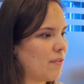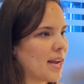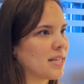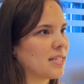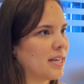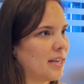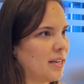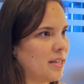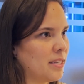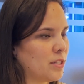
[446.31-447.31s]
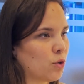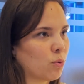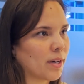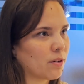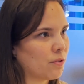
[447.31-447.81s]
advancing in these
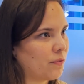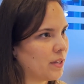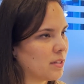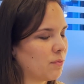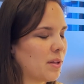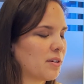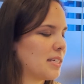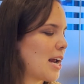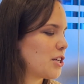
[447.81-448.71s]
critical fields of whether it's